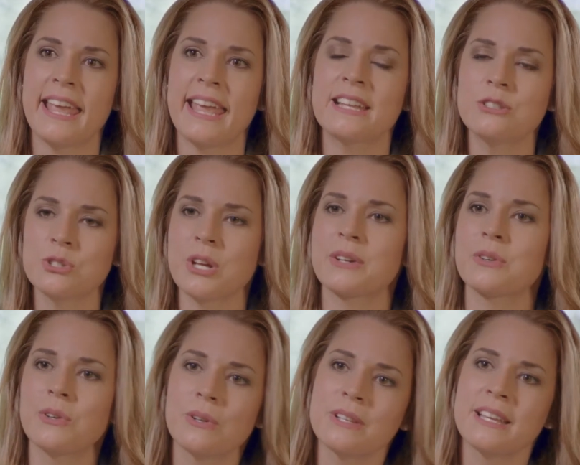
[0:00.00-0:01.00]
In
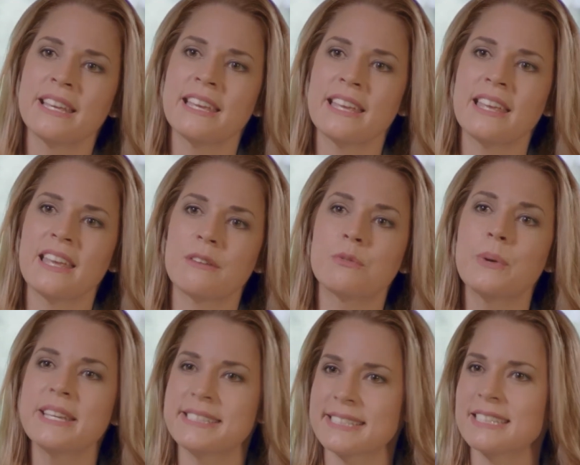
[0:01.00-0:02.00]
general, if
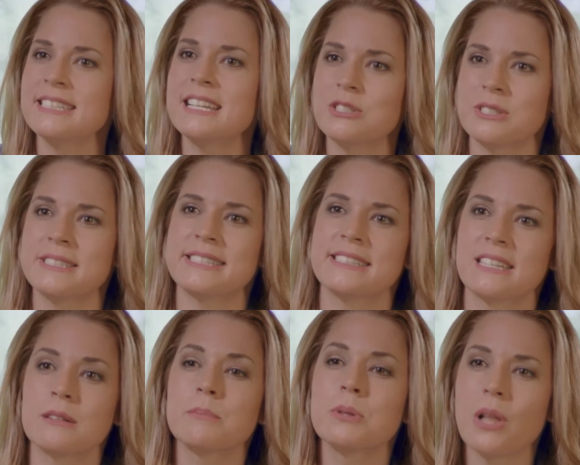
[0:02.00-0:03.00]
we as clinicians
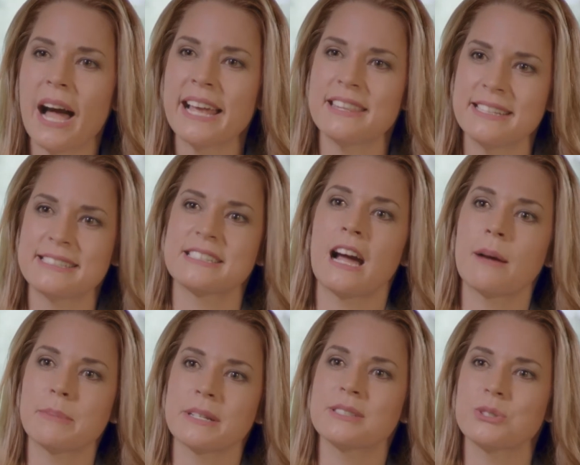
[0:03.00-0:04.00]
can apply these
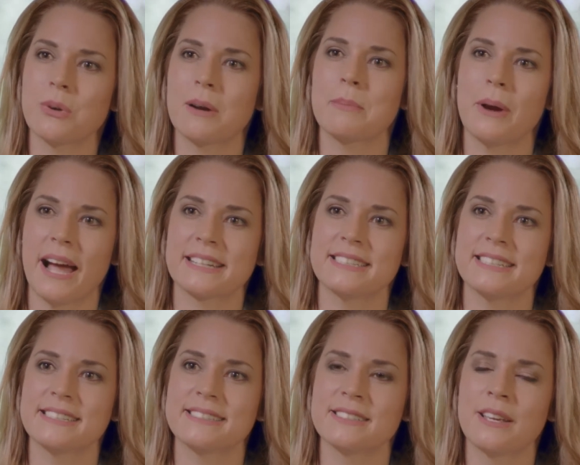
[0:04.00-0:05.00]
topics to our
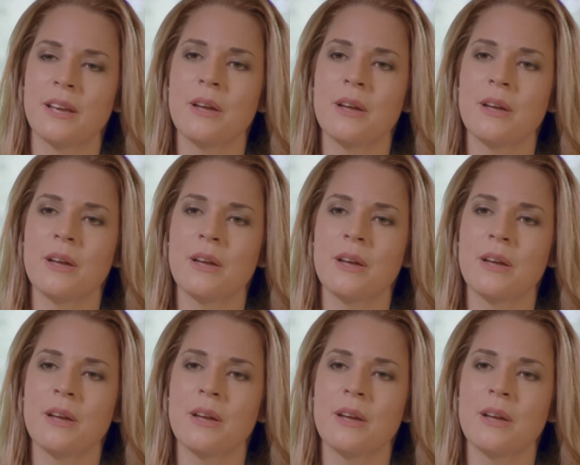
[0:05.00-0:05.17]
practice,